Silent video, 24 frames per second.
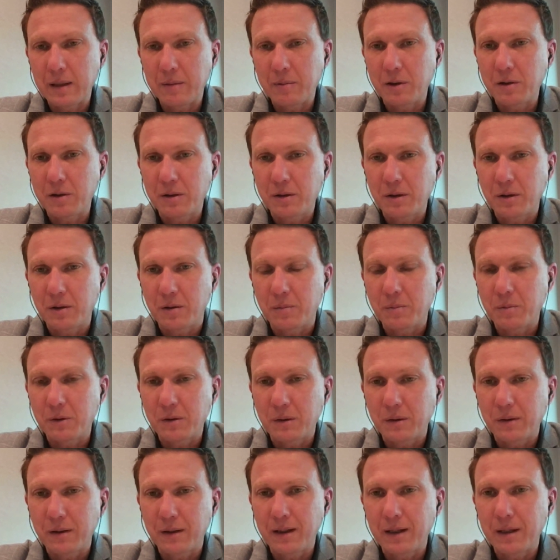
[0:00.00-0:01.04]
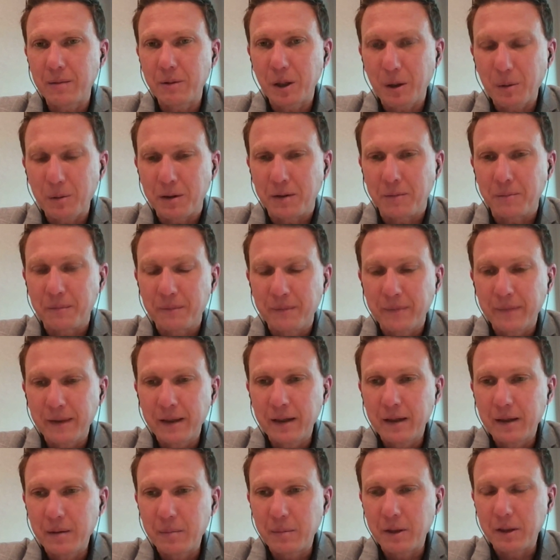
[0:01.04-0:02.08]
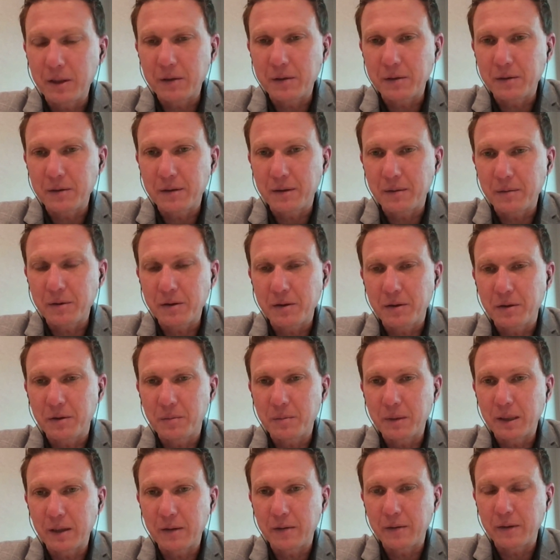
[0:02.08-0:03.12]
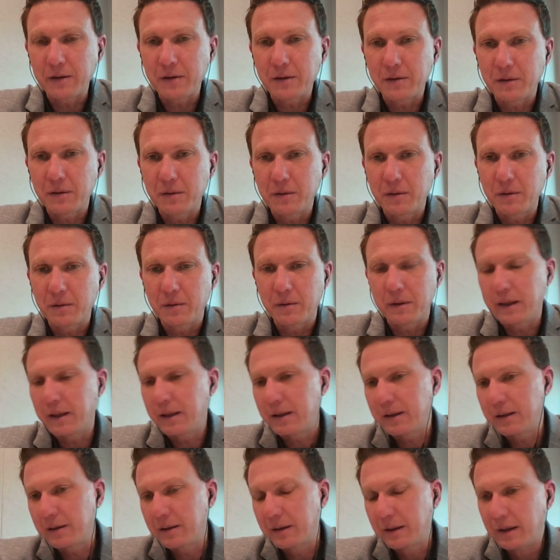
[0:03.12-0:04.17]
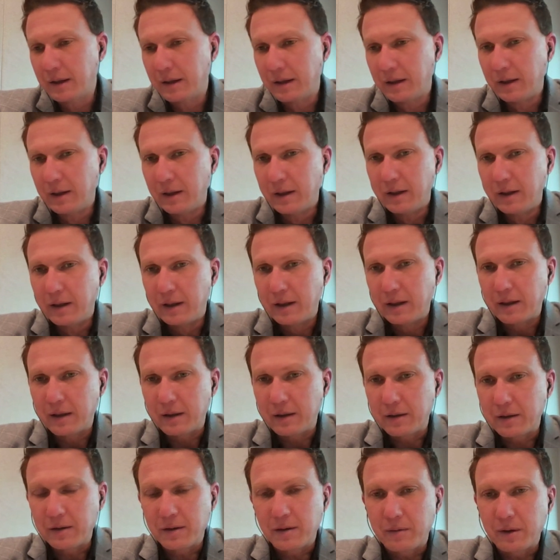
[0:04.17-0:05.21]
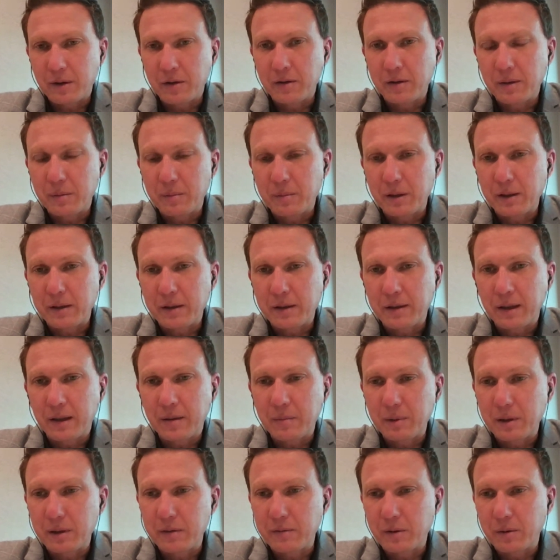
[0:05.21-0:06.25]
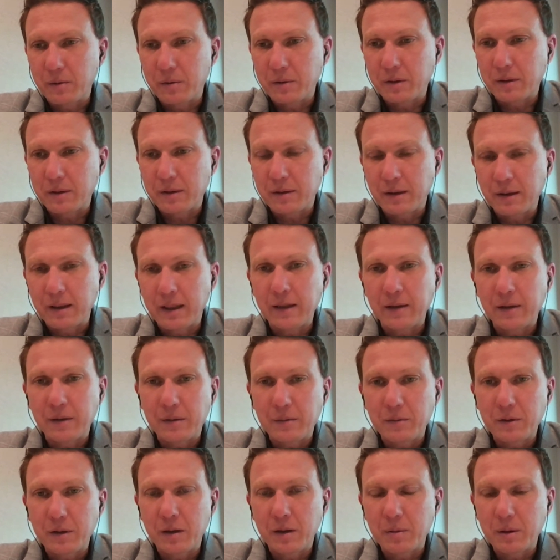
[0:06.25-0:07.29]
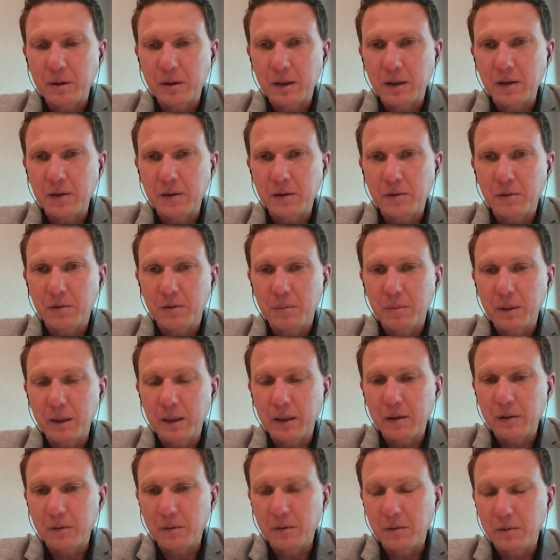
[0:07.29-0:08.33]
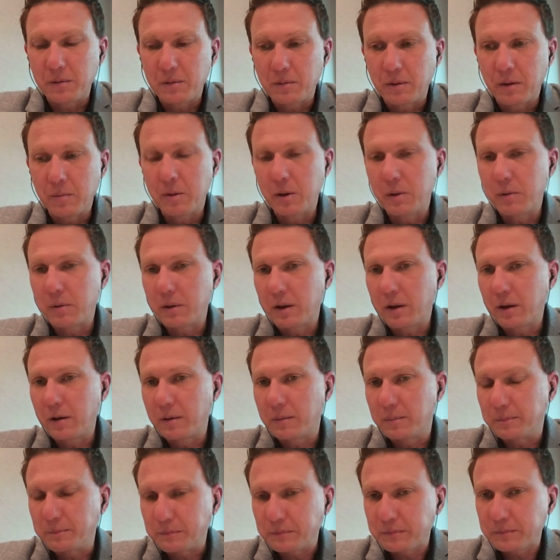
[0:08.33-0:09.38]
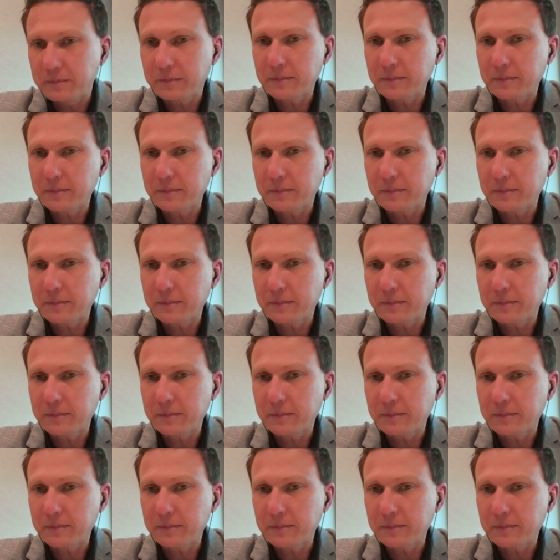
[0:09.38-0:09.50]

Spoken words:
able to stop. So they keep going, because there are still many things to do. Just a very simple example, of course, is the length of time it takes to repair or rebuild a home